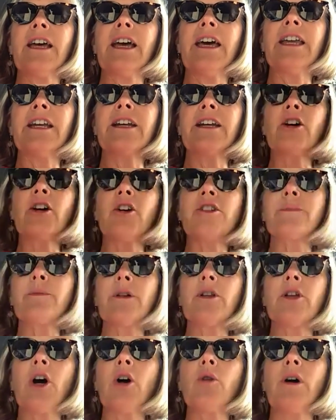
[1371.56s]
and it goes
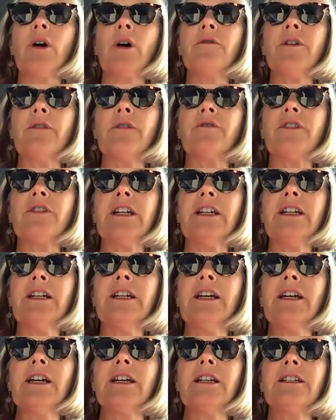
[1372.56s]
below 150,
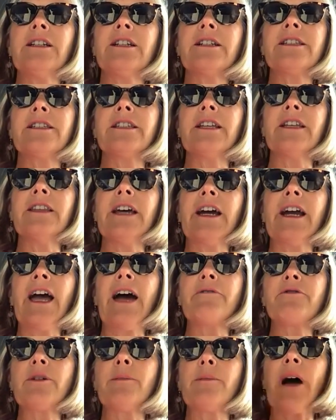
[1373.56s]
does then they
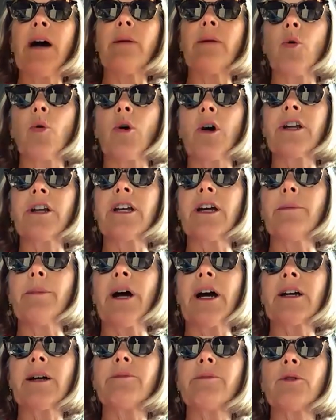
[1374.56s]
have to buy more to get
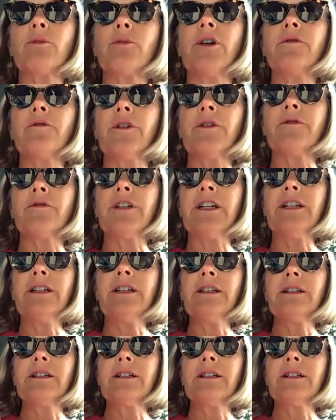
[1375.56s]
back up to 150?